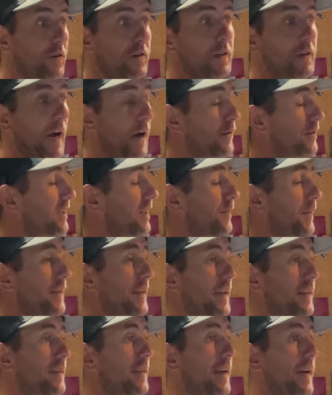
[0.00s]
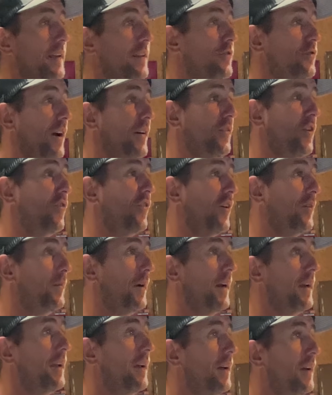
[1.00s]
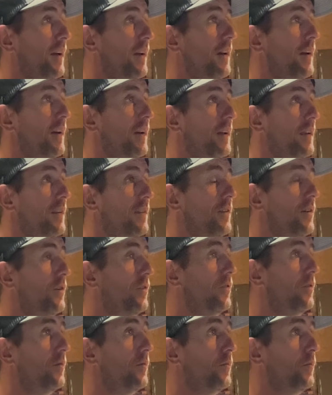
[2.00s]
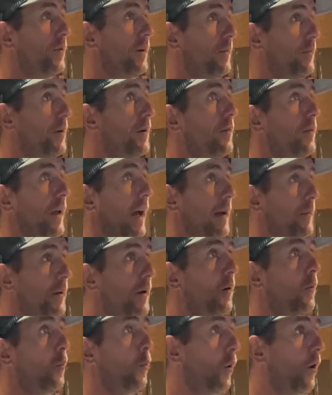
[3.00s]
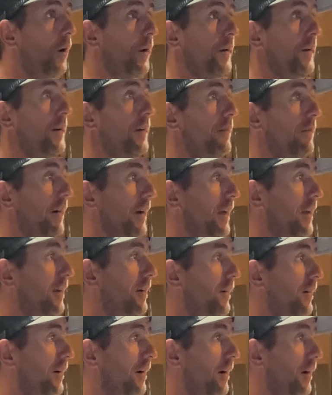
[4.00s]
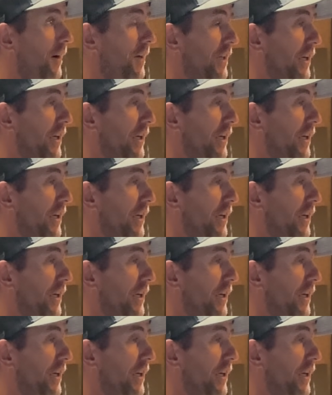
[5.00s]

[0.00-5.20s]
clue. I was thinking about that today on the drive over. I'm like, dude, we built I built one like a